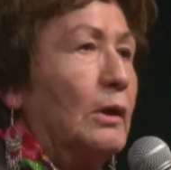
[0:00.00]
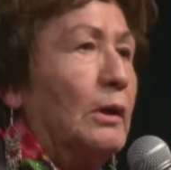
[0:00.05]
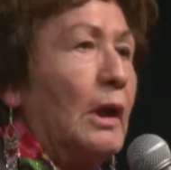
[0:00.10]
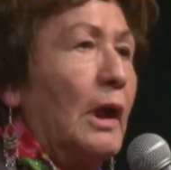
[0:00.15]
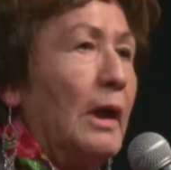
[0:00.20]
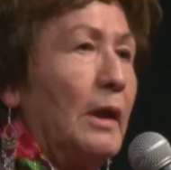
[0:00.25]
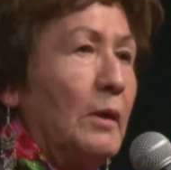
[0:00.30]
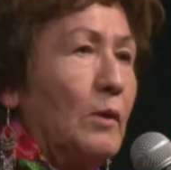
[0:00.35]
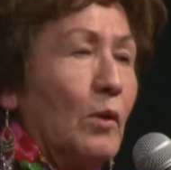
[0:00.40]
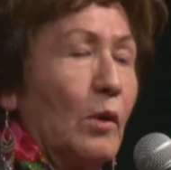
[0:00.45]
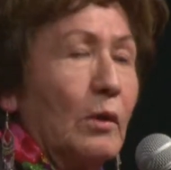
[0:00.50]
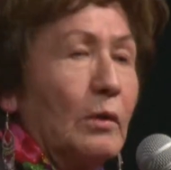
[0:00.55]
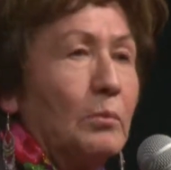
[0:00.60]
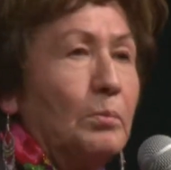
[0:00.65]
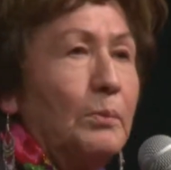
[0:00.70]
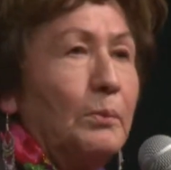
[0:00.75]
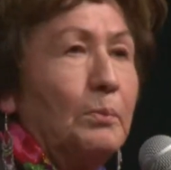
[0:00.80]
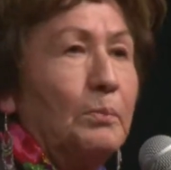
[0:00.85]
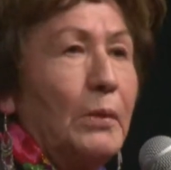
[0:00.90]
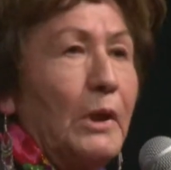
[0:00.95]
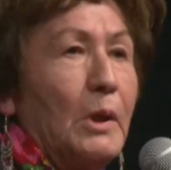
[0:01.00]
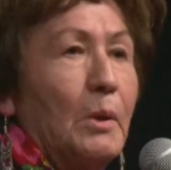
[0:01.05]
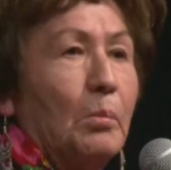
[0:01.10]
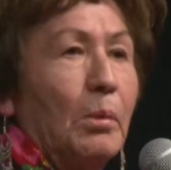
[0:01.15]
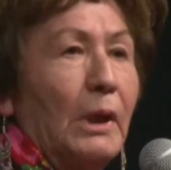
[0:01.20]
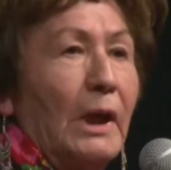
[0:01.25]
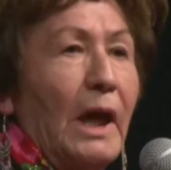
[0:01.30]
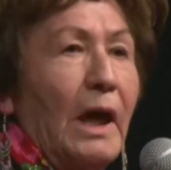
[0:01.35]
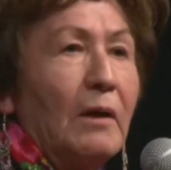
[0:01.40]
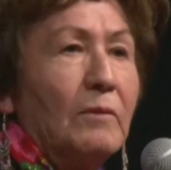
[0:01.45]
I know people
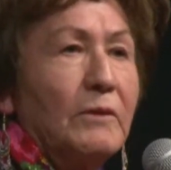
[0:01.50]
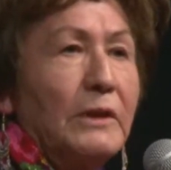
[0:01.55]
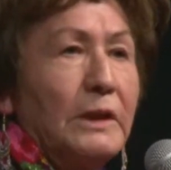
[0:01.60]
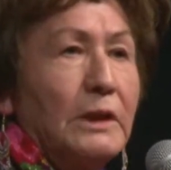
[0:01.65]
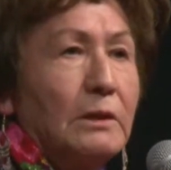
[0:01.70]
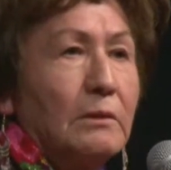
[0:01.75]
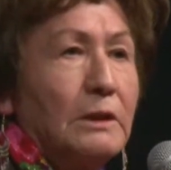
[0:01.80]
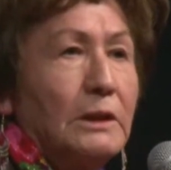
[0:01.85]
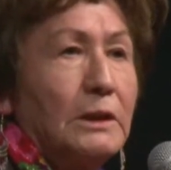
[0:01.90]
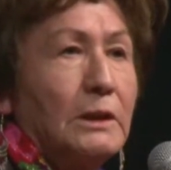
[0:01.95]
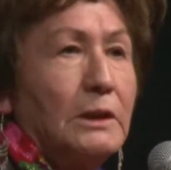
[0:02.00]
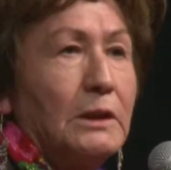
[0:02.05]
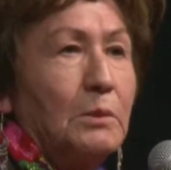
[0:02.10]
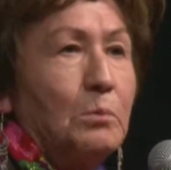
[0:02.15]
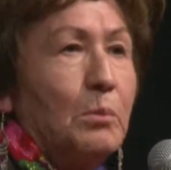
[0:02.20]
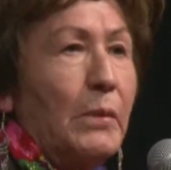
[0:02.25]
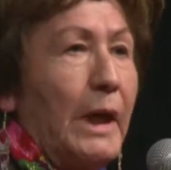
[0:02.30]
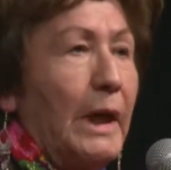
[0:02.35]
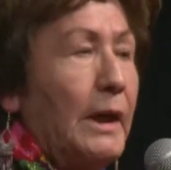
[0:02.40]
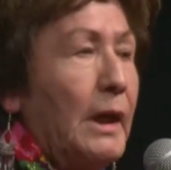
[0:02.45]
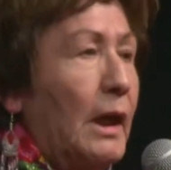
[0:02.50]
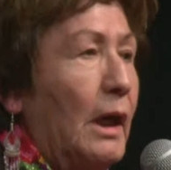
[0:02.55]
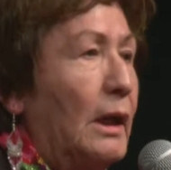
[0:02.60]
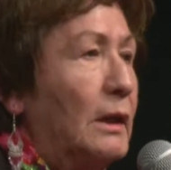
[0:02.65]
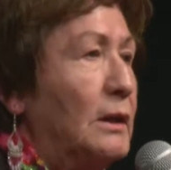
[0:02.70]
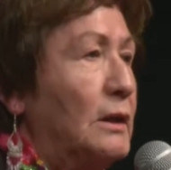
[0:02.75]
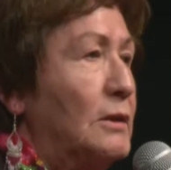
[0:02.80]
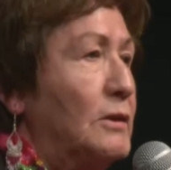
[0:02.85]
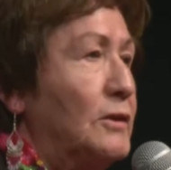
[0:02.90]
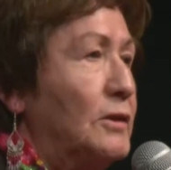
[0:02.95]
have degrees in
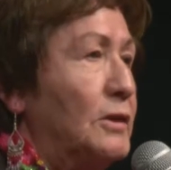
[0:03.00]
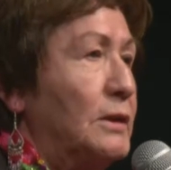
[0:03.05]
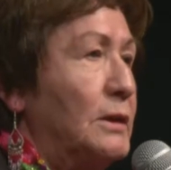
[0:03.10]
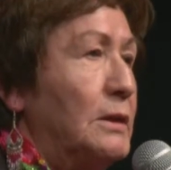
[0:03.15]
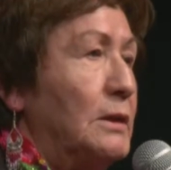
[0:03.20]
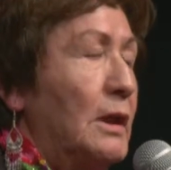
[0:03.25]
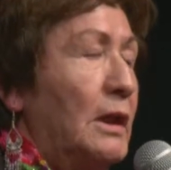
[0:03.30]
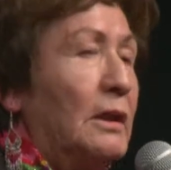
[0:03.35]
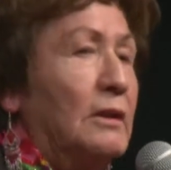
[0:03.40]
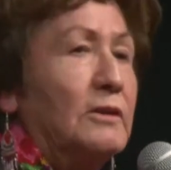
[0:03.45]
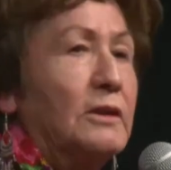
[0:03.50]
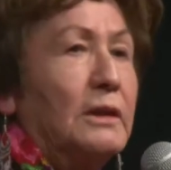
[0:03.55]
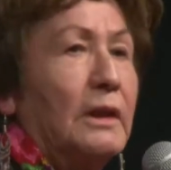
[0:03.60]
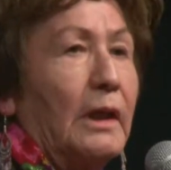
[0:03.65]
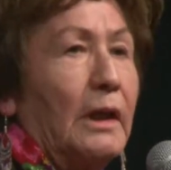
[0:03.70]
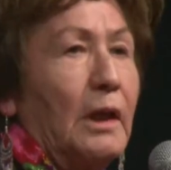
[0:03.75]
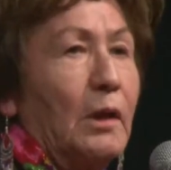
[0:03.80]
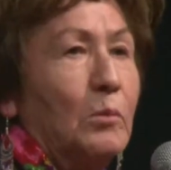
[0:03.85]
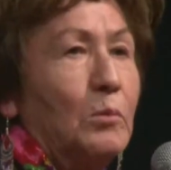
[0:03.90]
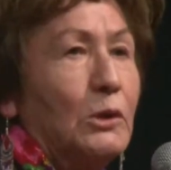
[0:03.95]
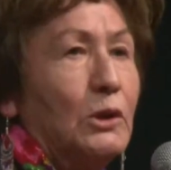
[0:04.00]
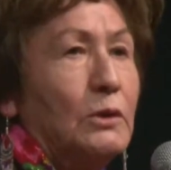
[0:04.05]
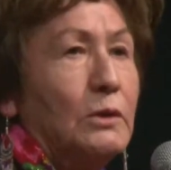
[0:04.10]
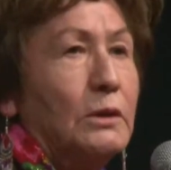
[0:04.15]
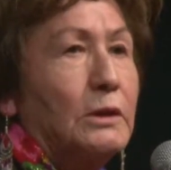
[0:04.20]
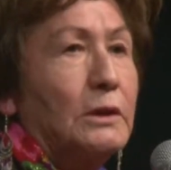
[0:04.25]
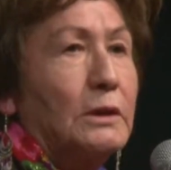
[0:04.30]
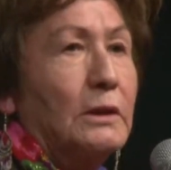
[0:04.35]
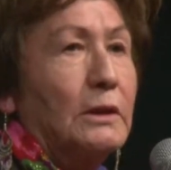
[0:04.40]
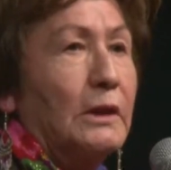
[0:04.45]
biology and study
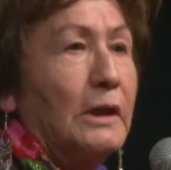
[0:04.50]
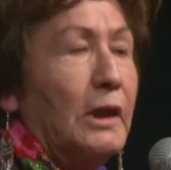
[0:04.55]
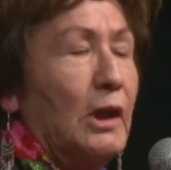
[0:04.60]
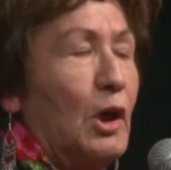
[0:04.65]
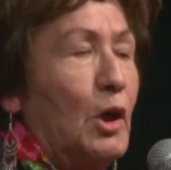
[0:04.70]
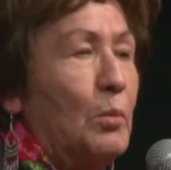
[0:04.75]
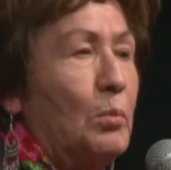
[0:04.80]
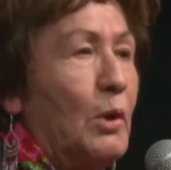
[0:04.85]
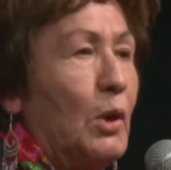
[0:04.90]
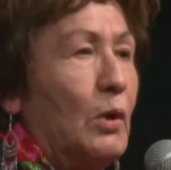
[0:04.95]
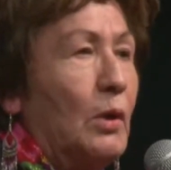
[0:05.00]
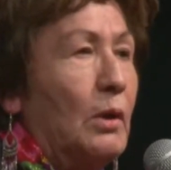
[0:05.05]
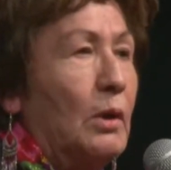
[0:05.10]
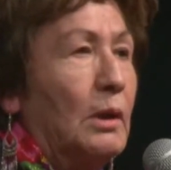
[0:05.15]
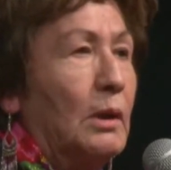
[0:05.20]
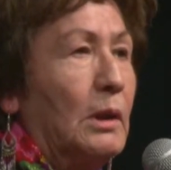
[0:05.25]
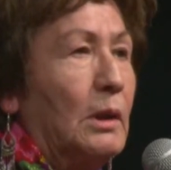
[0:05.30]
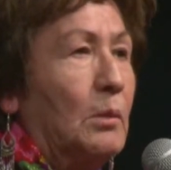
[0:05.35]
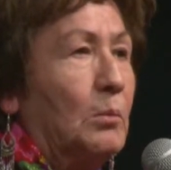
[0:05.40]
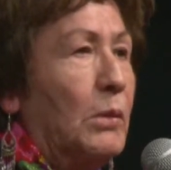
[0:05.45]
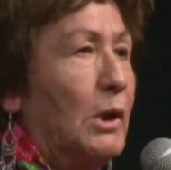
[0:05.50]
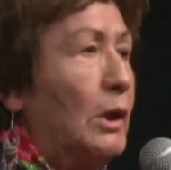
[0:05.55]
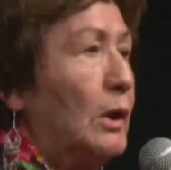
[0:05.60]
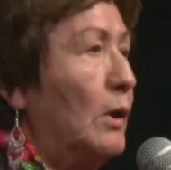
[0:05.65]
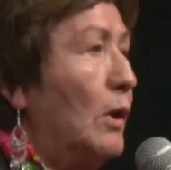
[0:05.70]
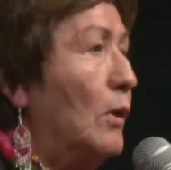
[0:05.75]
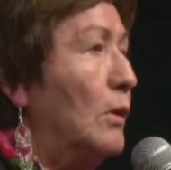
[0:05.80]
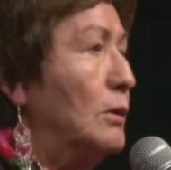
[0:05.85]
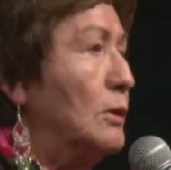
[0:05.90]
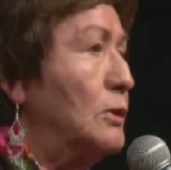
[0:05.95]
moose and caribou, but
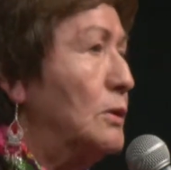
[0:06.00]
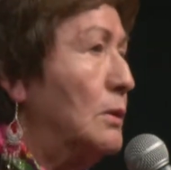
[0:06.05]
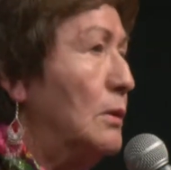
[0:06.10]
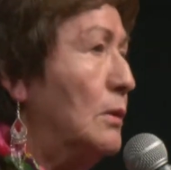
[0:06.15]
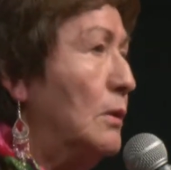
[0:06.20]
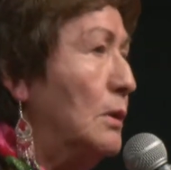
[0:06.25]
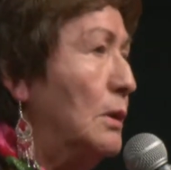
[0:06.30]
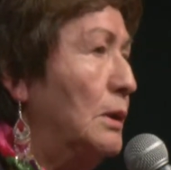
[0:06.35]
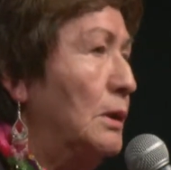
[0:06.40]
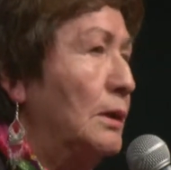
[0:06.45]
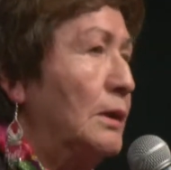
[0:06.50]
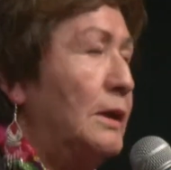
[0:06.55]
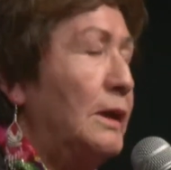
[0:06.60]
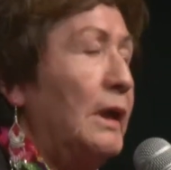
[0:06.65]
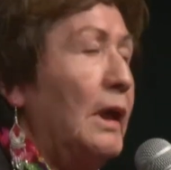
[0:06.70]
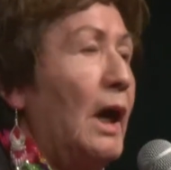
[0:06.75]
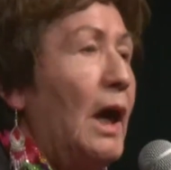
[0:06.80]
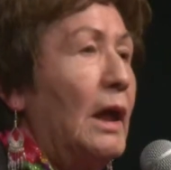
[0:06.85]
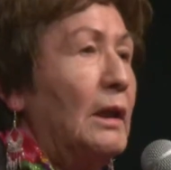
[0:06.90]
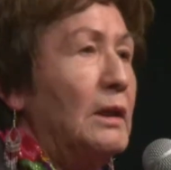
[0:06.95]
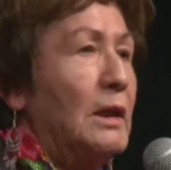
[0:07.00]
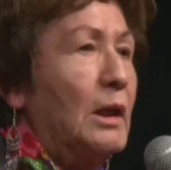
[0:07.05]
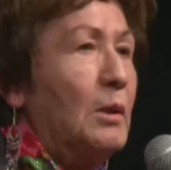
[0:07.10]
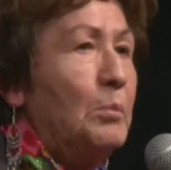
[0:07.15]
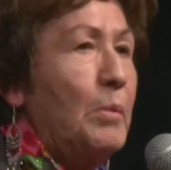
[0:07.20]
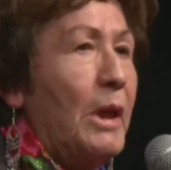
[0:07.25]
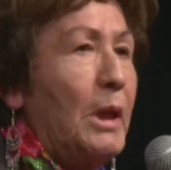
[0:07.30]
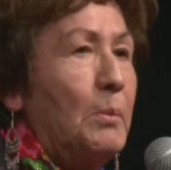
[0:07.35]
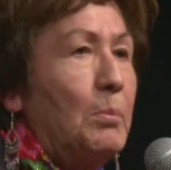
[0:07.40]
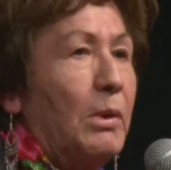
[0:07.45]
also the Otna
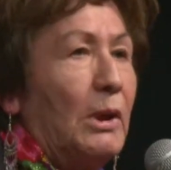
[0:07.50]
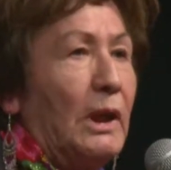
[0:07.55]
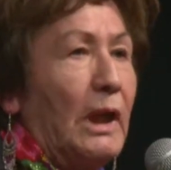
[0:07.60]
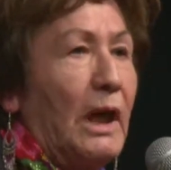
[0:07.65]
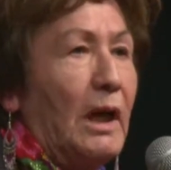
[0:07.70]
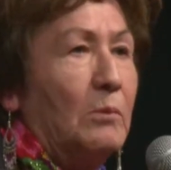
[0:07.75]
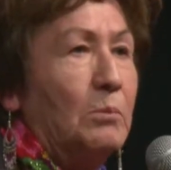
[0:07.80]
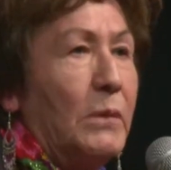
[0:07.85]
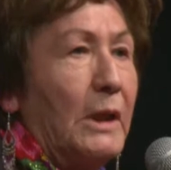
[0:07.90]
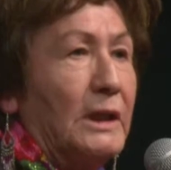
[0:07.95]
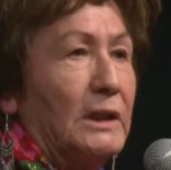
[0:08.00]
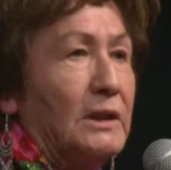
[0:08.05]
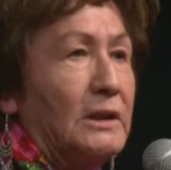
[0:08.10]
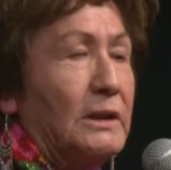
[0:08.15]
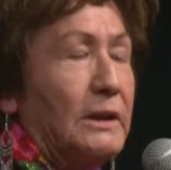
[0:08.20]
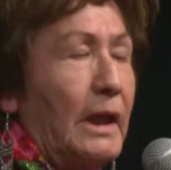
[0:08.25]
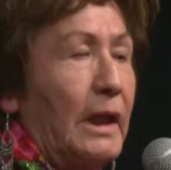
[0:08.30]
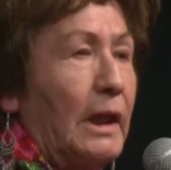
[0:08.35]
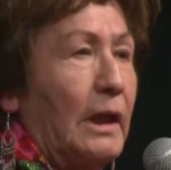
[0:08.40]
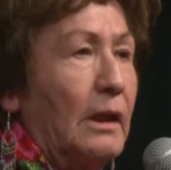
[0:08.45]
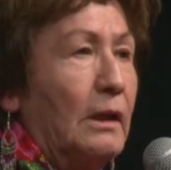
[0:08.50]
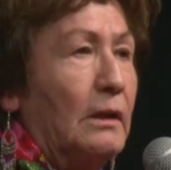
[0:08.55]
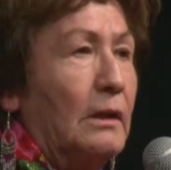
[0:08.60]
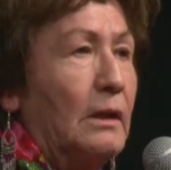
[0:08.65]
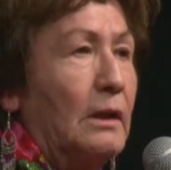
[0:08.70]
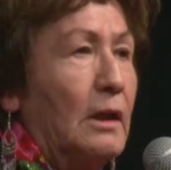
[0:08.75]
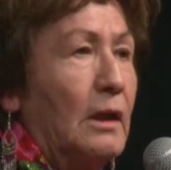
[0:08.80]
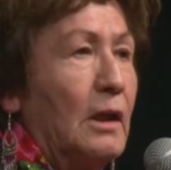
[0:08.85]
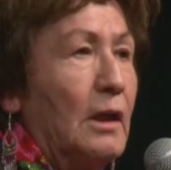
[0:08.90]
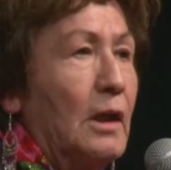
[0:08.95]
people have been studying
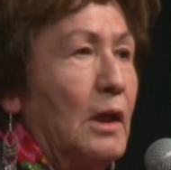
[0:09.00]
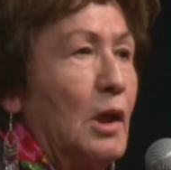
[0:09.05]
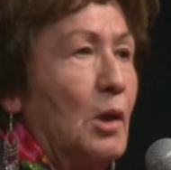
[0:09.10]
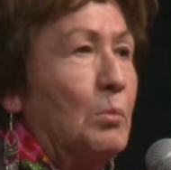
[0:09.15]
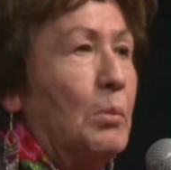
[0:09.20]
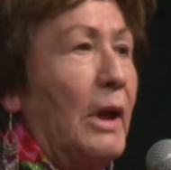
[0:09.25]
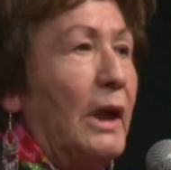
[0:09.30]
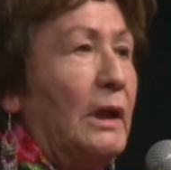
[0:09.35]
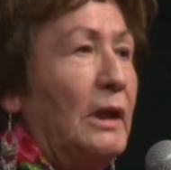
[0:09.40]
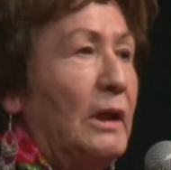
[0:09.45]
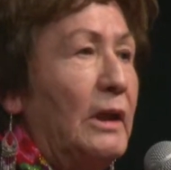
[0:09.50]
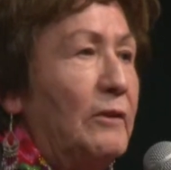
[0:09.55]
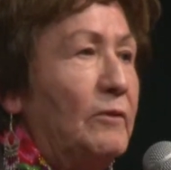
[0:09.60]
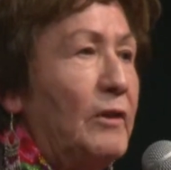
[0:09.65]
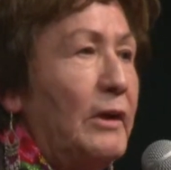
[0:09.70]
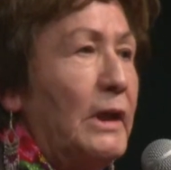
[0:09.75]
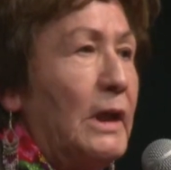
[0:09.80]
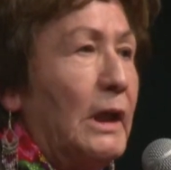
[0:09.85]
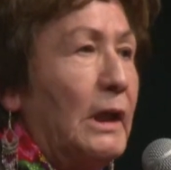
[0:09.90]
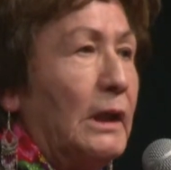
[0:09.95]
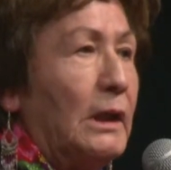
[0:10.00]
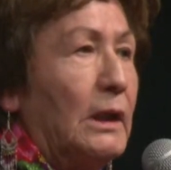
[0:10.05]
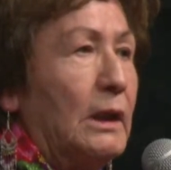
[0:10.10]
by living it.